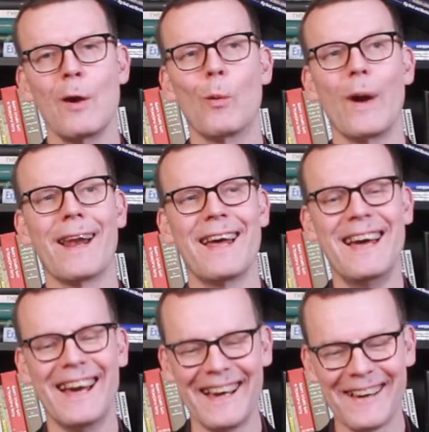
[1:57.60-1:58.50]
Well,
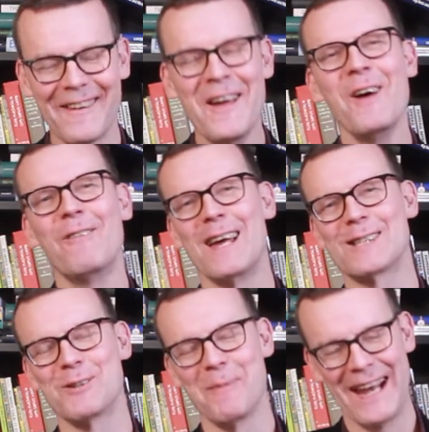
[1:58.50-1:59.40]
there are
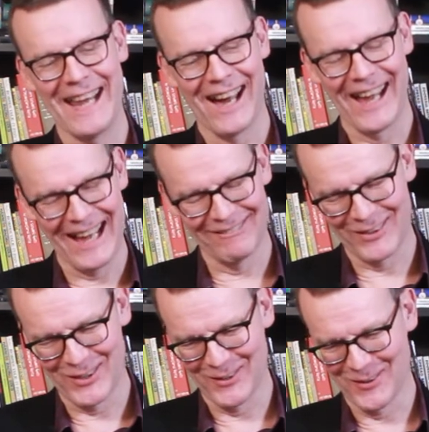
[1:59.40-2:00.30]
so many, I
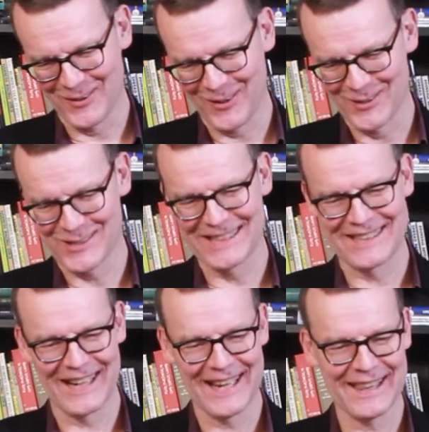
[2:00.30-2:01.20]
have to
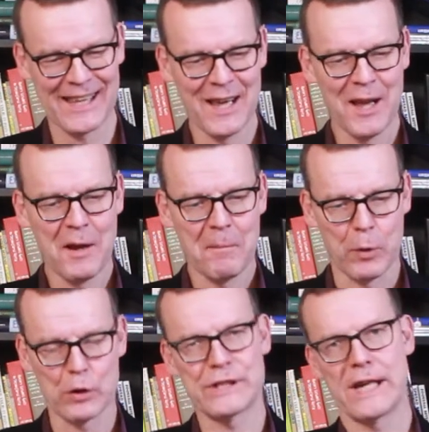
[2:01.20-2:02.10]
concentrate.
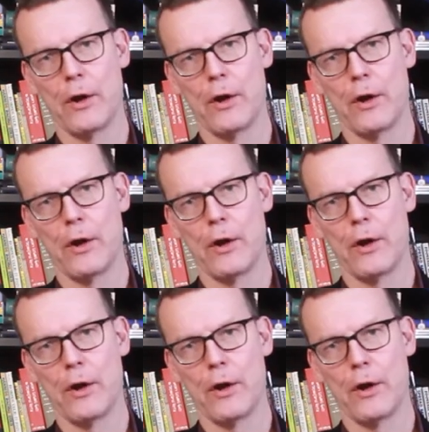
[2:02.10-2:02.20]
Borussia